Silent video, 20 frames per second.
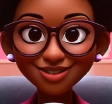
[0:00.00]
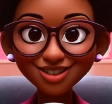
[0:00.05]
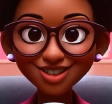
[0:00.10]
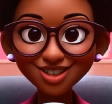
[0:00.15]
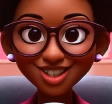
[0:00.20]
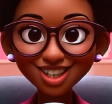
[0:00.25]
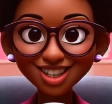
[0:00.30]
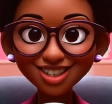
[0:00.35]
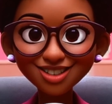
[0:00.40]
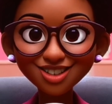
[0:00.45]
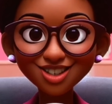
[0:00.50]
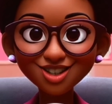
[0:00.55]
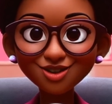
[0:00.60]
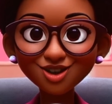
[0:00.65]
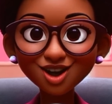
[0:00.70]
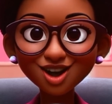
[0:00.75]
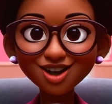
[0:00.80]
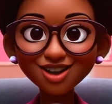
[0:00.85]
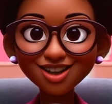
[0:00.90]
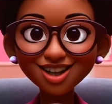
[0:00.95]
She is
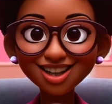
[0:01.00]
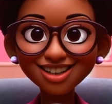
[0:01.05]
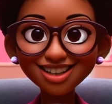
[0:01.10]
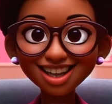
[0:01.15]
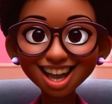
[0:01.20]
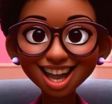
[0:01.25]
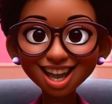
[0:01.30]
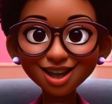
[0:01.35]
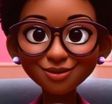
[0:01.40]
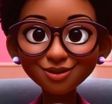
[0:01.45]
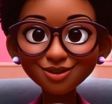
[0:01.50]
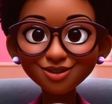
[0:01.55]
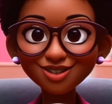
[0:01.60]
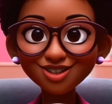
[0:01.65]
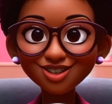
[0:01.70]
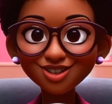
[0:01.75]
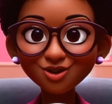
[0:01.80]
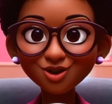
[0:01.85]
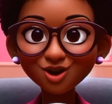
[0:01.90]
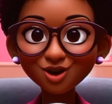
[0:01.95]
strong and able to
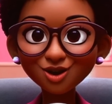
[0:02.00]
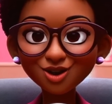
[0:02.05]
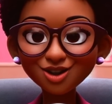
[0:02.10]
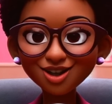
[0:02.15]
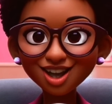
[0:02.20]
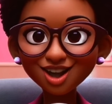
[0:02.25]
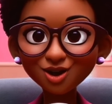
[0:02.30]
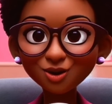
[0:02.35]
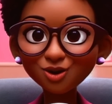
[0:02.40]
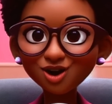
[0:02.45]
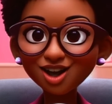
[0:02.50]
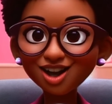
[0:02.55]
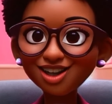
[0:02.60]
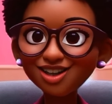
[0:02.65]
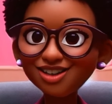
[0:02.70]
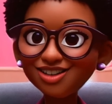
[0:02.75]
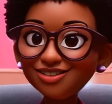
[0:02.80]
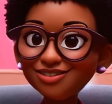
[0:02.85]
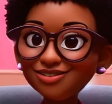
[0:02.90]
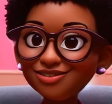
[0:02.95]
do all her
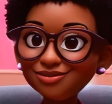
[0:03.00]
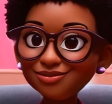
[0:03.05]
work.